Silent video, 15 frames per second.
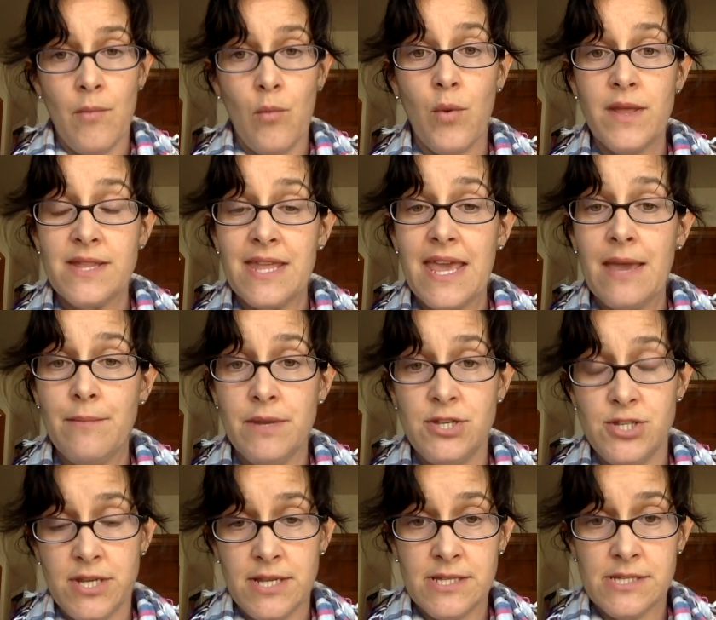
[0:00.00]
with
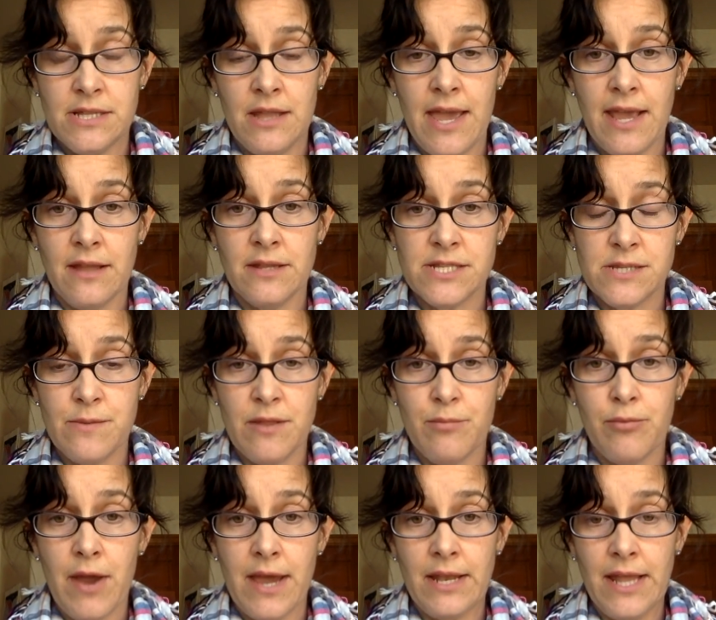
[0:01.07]
images like Elizabeth
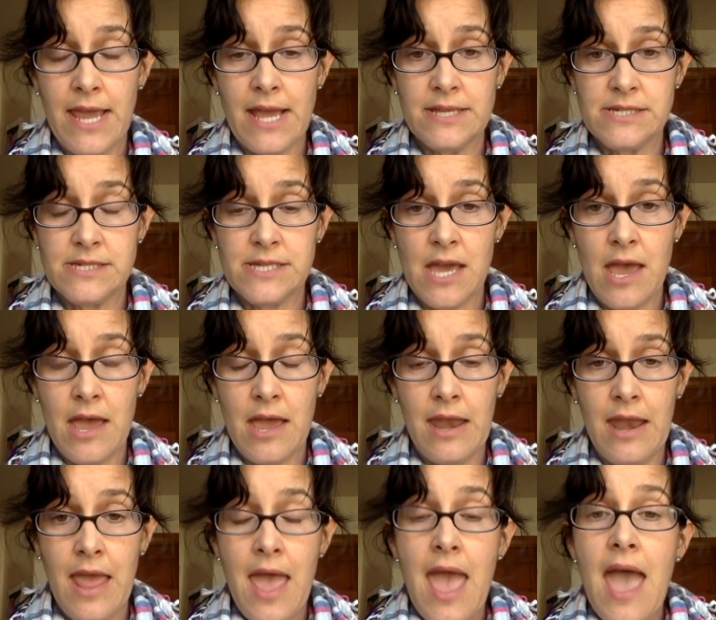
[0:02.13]
Bradley has done.
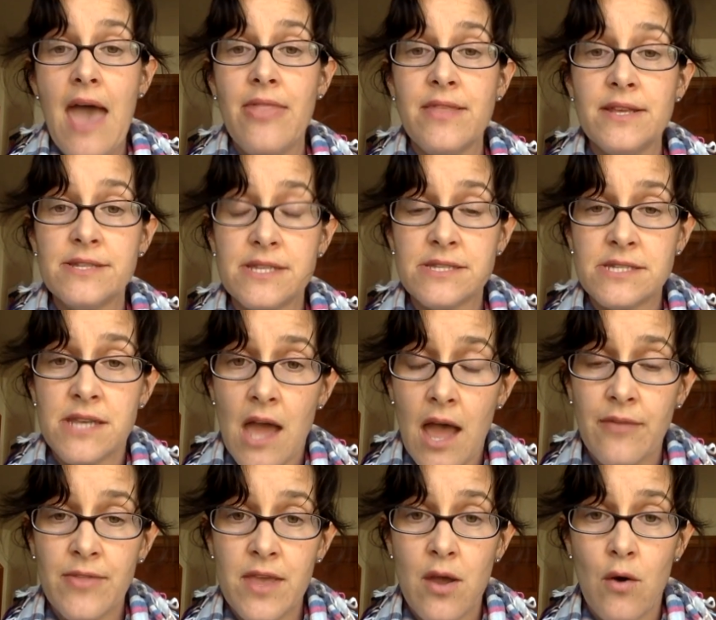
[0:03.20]
And this is
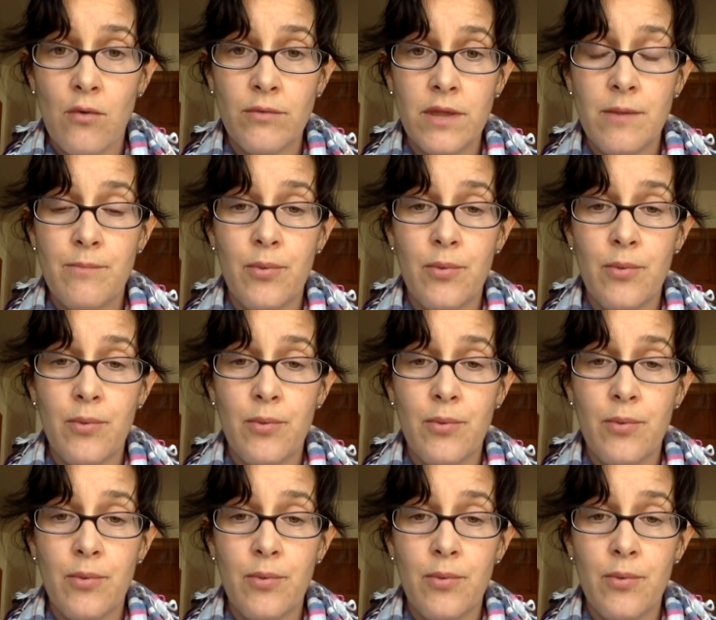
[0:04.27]
not the only